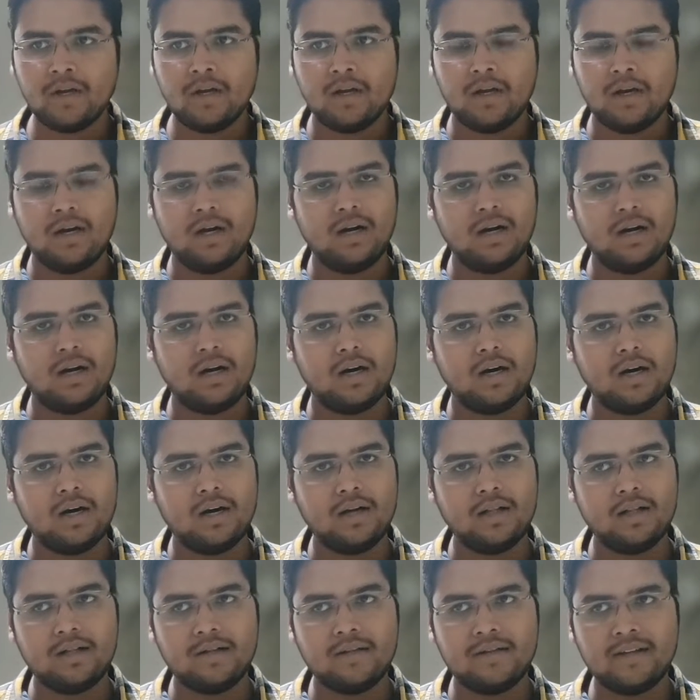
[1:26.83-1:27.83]

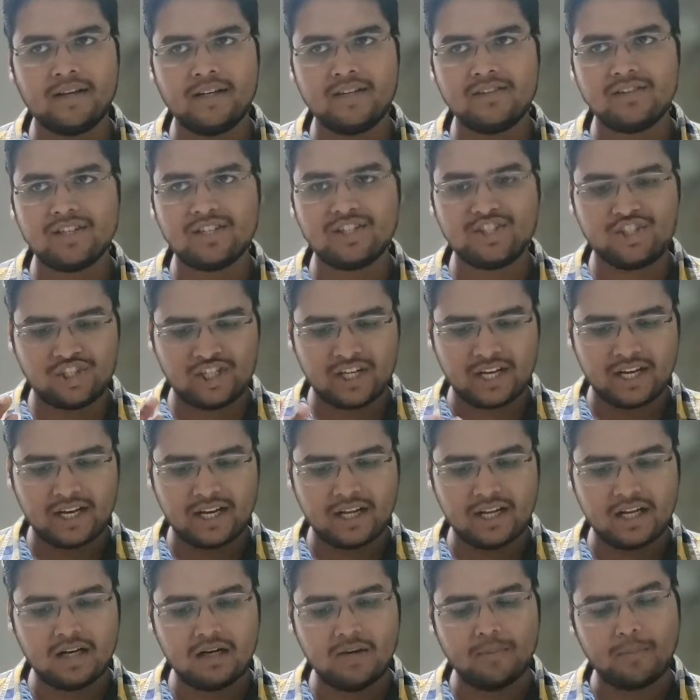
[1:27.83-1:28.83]
There is a
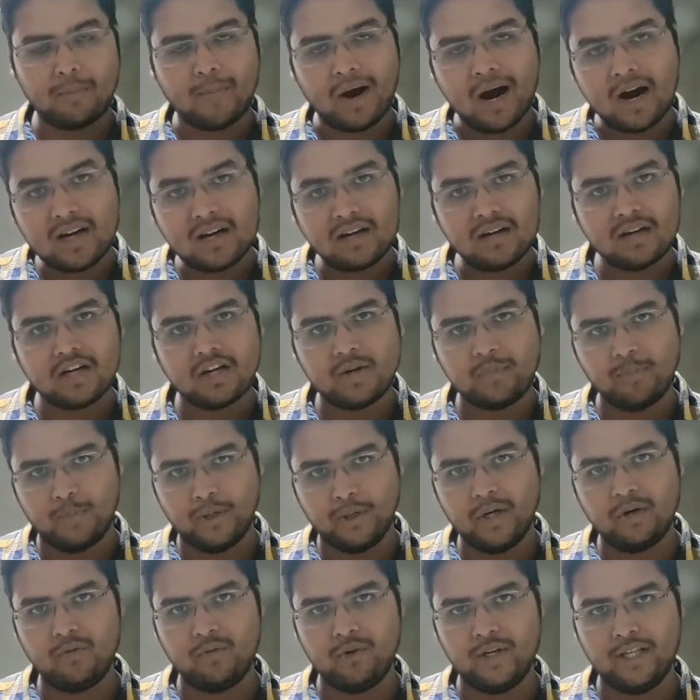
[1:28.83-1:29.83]
channel partner in
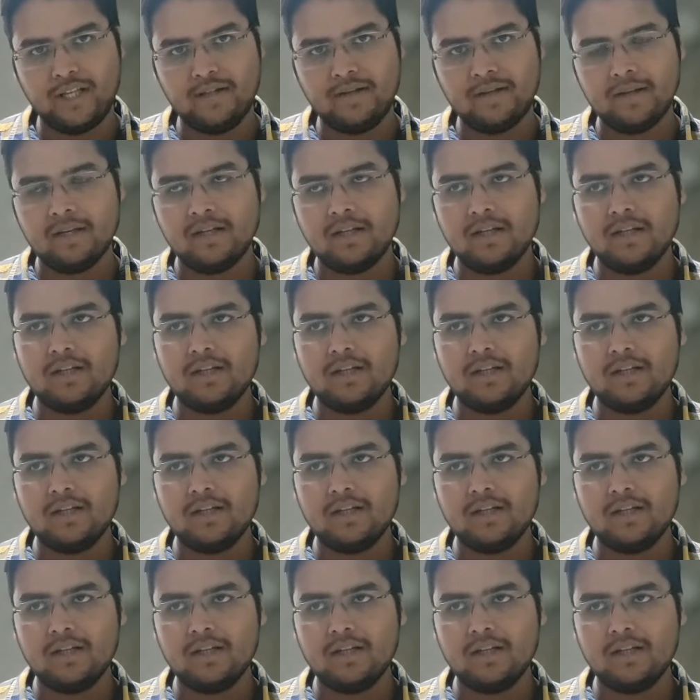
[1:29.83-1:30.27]
between.